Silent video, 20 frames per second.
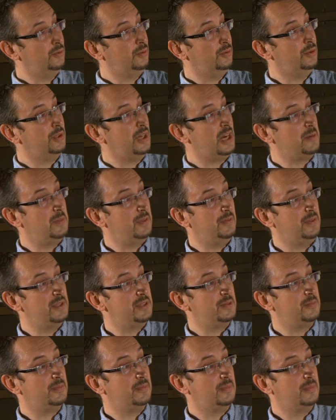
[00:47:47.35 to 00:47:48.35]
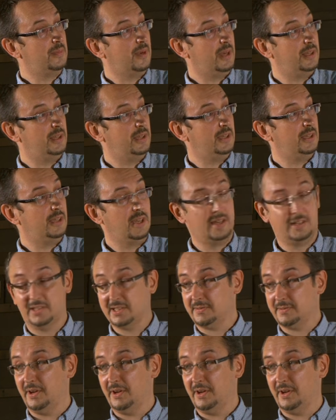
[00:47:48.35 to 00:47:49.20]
by the big values with price.